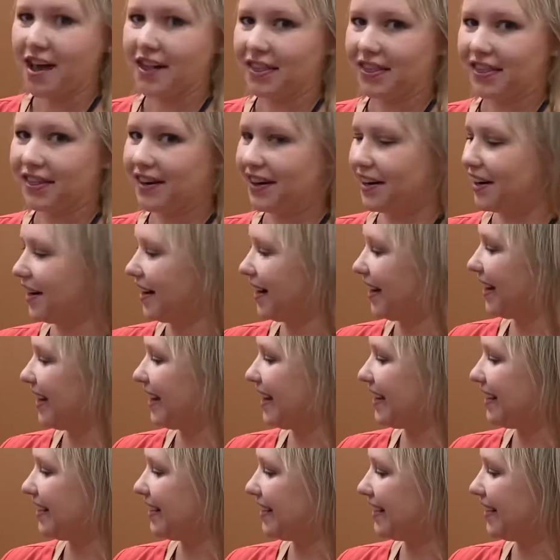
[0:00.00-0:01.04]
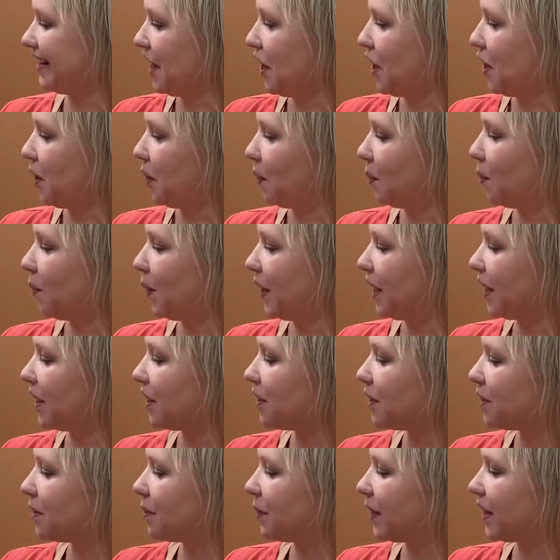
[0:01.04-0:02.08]
There it is.
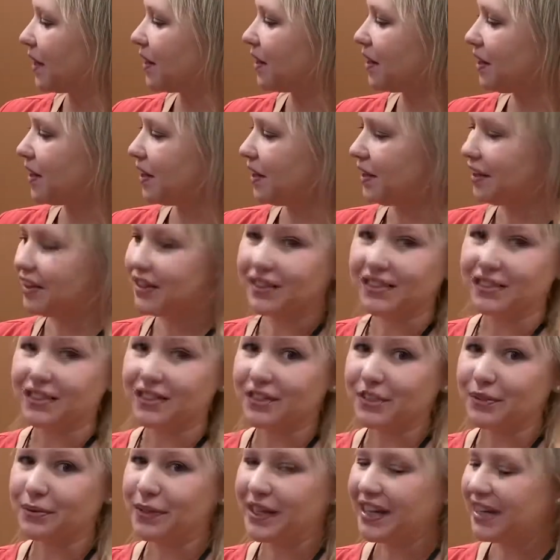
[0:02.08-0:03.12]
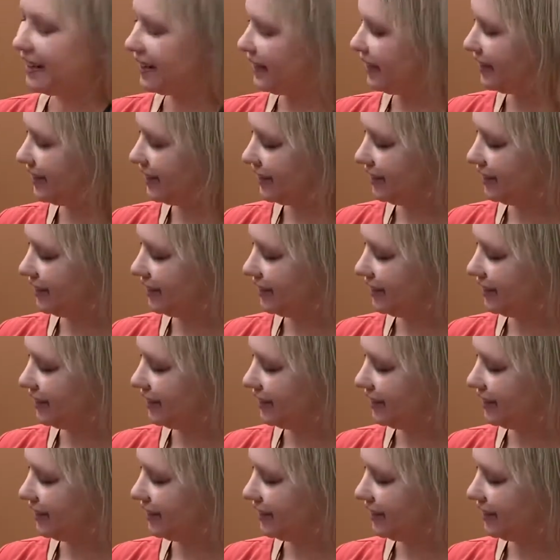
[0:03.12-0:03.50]
Wiggle, wiggle, tweet.